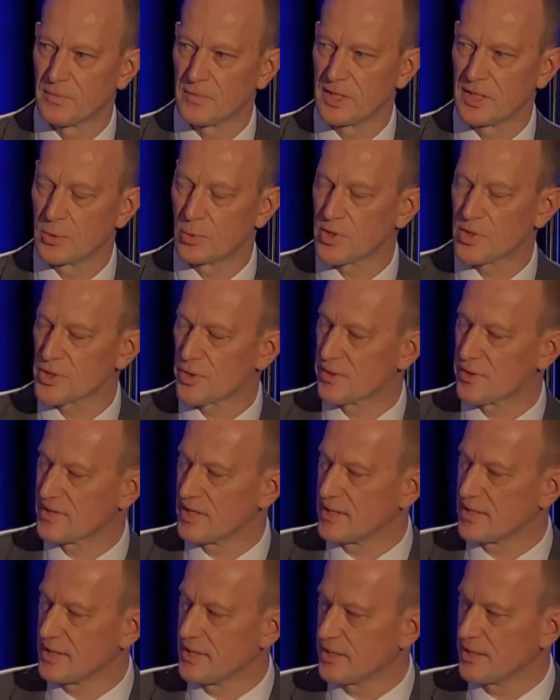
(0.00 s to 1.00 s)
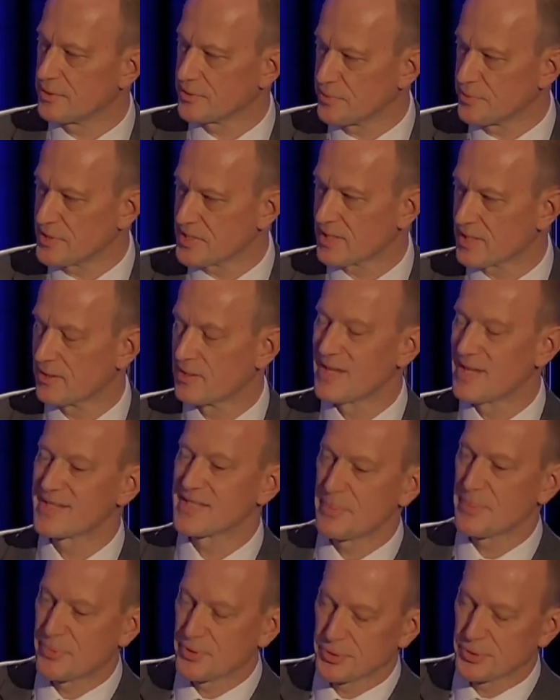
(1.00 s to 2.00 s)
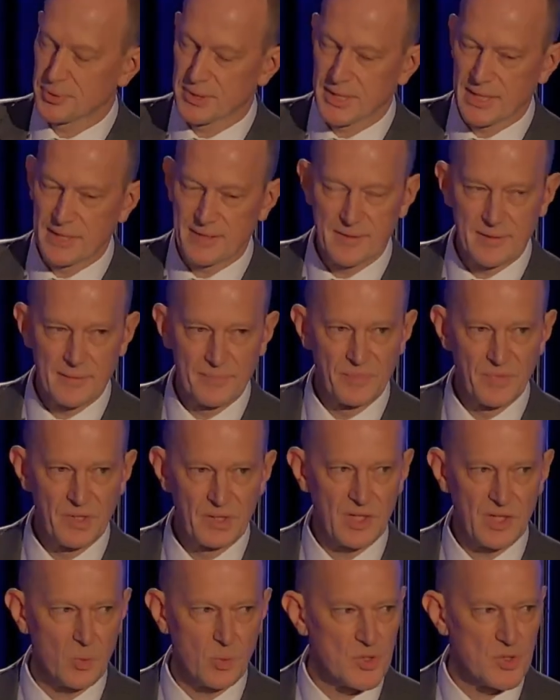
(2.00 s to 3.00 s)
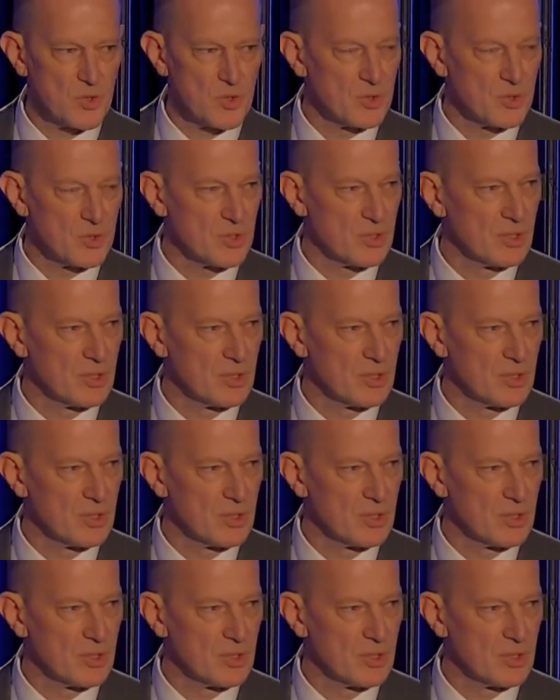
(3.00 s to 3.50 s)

It was not a dedicated risk separate to that. That was good.